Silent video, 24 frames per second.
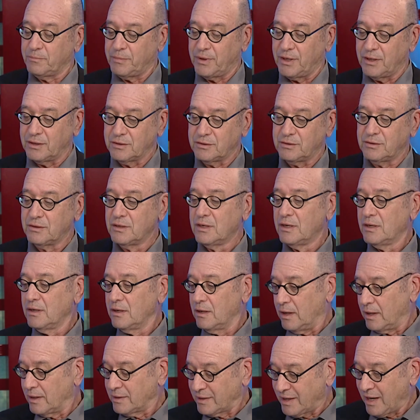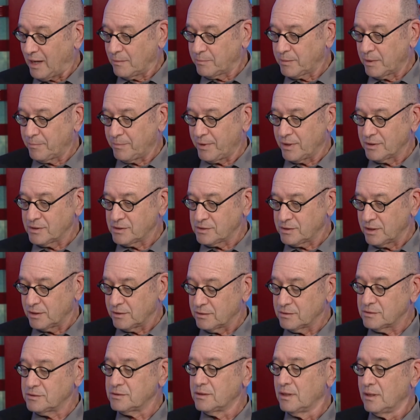part and help the
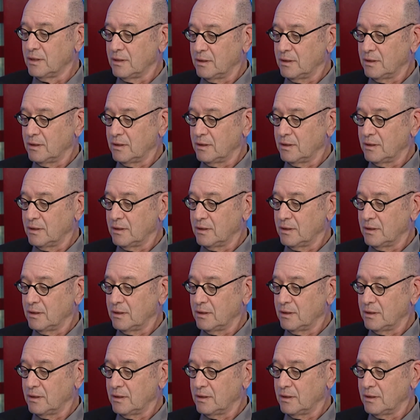Palestinians,